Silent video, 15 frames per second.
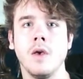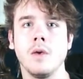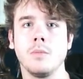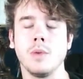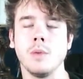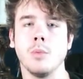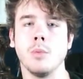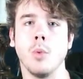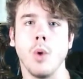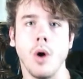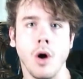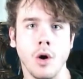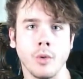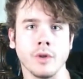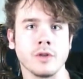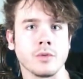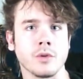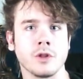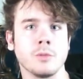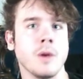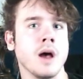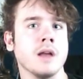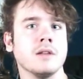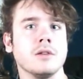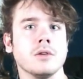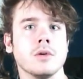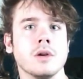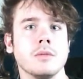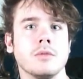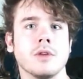people will always respond to
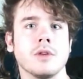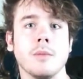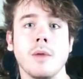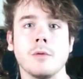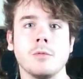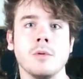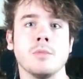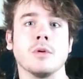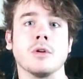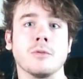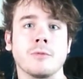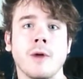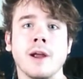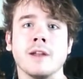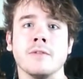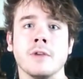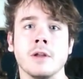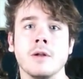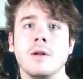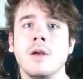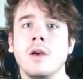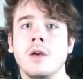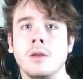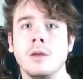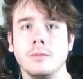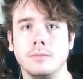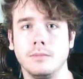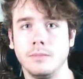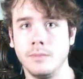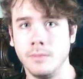it. Sometimes people are afraid of
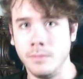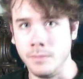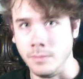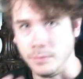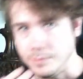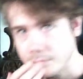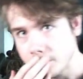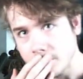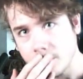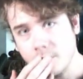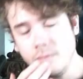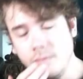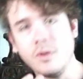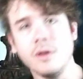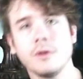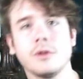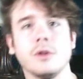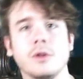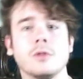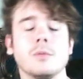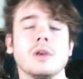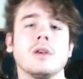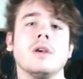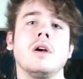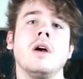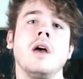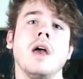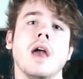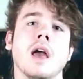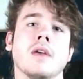it. Excuse me.
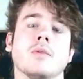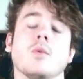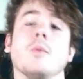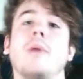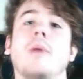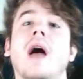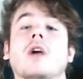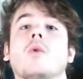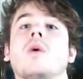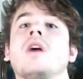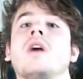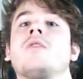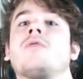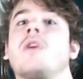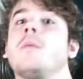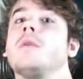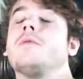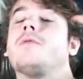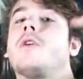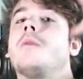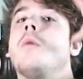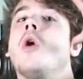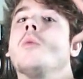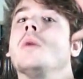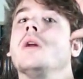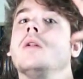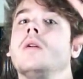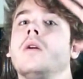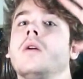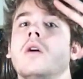And will back away from it for a moment,
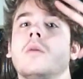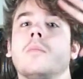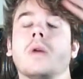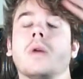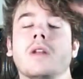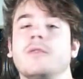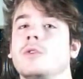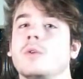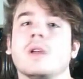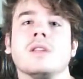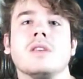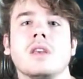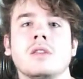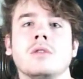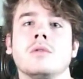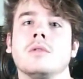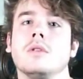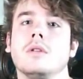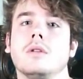but if you continue